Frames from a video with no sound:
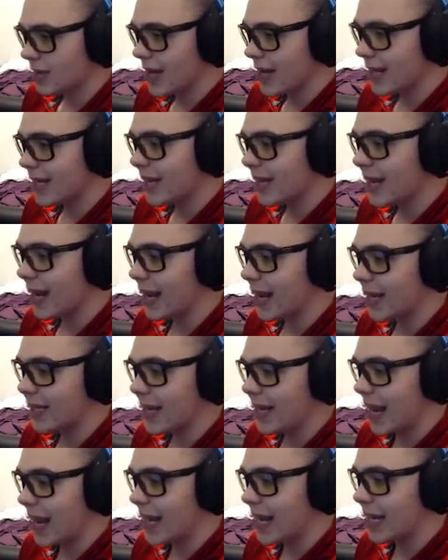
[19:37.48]
2nd
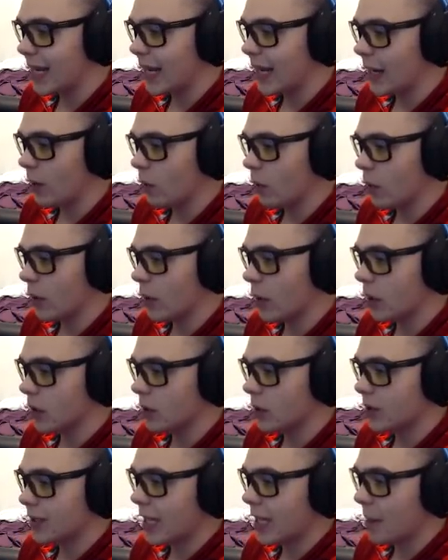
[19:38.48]
and 8 here. We're going
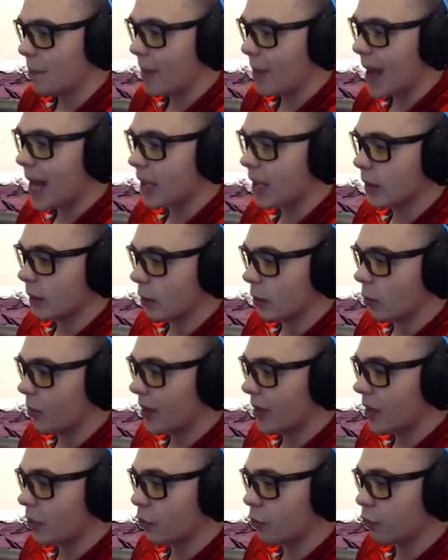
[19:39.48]
to step back a
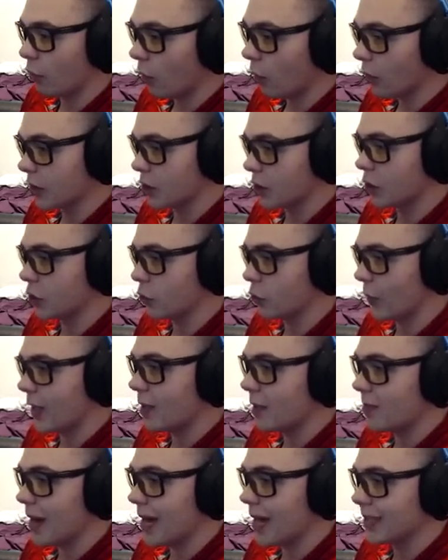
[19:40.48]
little bit and throw a
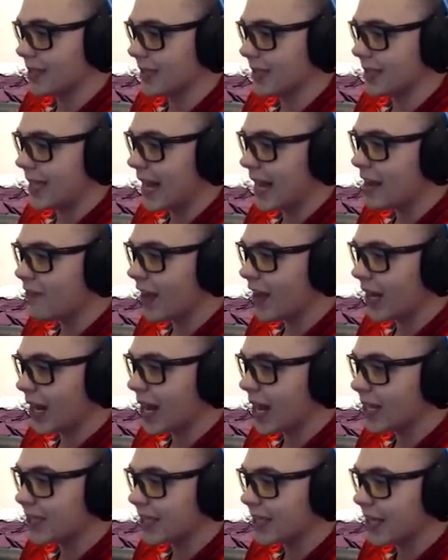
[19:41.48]
screen pass to
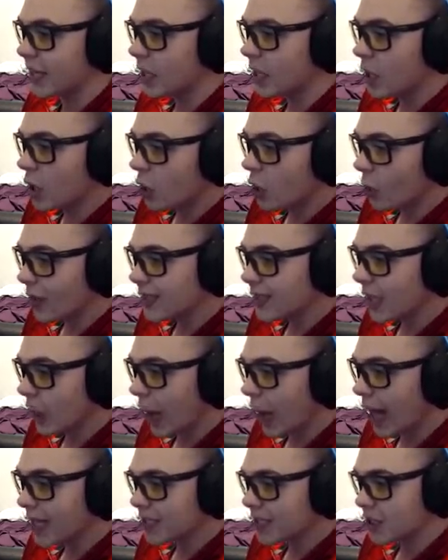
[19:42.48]
Tavon Austin, who has
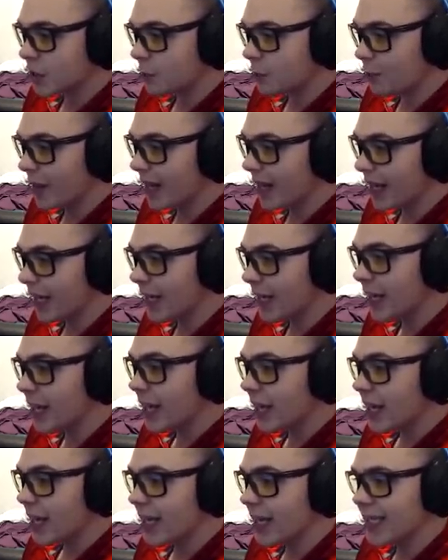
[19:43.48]
a lot of speed
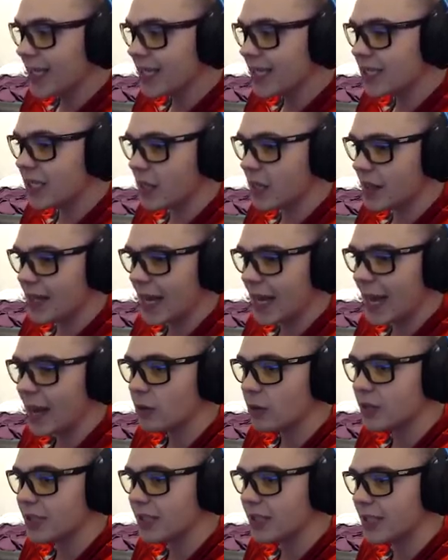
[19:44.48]
and gets to
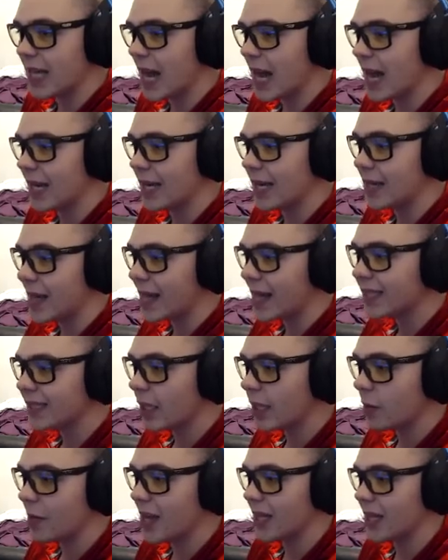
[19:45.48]
the outside, and
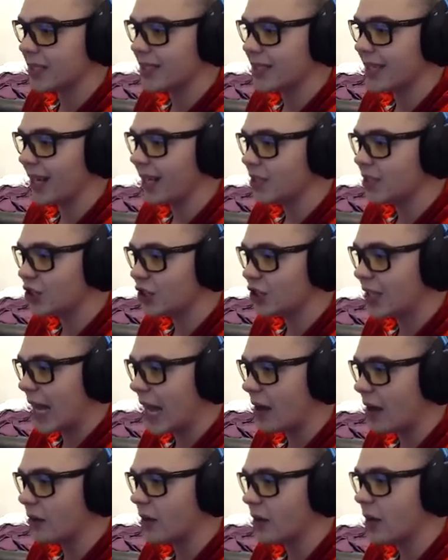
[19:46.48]
that's going to be a
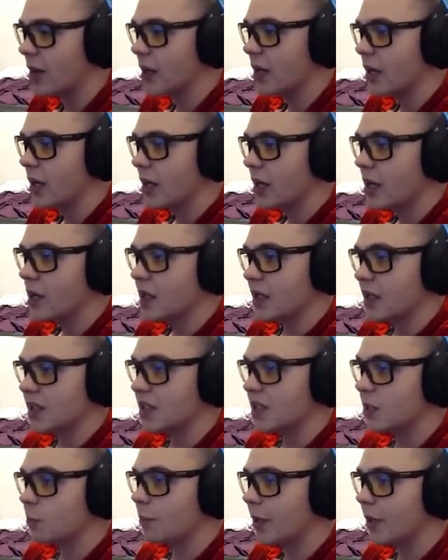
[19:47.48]
touchdown.
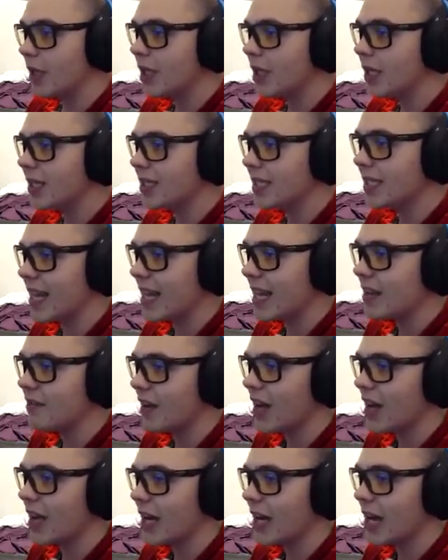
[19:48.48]
The speedy
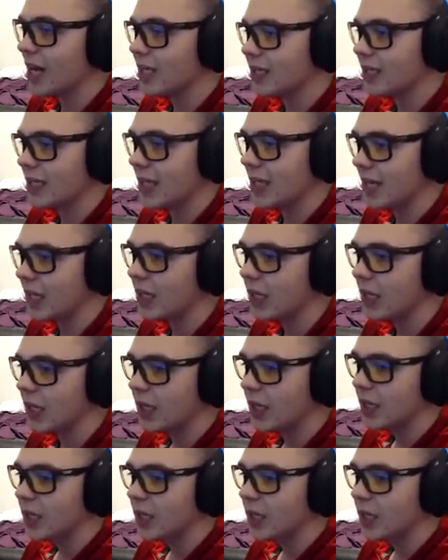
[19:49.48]
Tavon Austin